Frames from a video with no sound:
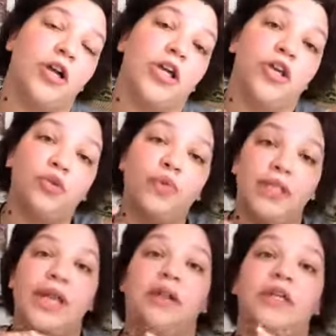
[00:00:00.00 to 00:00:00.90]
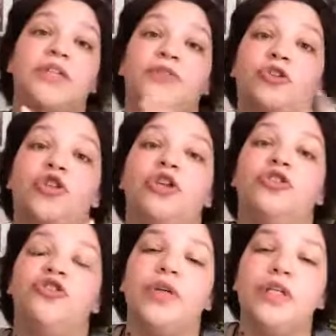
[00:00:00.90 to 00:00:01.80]
cute retellings for
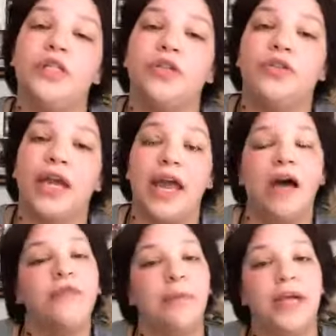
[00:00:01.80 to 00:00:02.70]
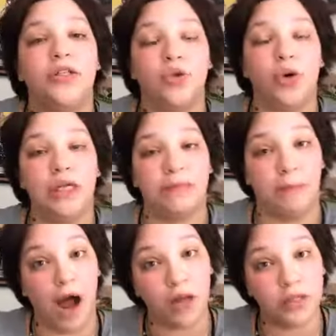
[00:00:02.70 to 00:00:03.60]
children, so they have a Pandora's
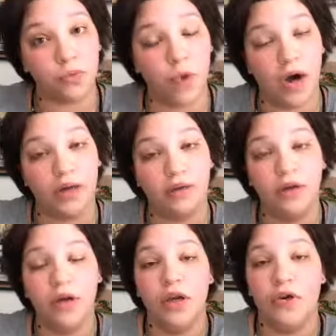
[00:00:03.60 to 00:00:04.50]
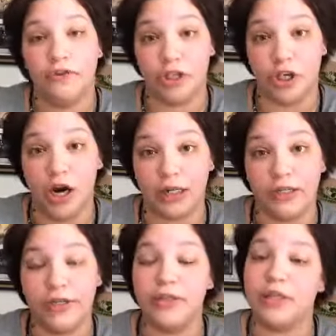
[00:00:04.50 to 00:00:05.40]
Box one for
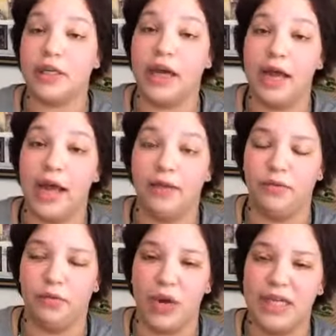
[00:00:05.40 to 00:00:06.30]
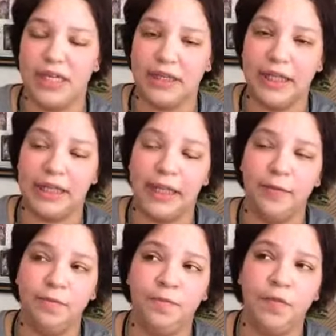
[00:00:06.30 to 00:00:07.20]
toddlers that I read to
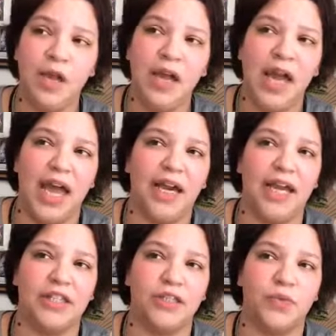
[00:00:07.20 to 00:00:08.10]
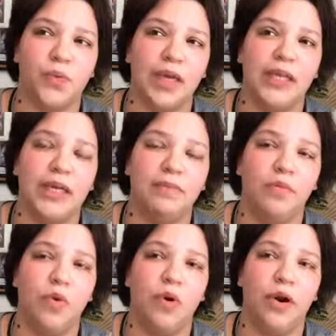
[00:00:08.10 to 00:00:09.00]
Lily. And it's really
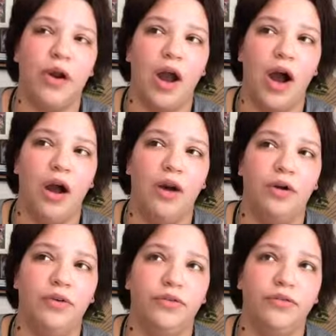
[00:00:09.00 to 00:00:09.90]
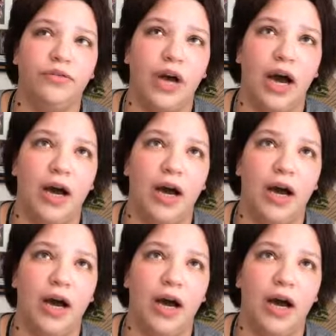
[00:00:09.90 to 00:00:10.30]
more of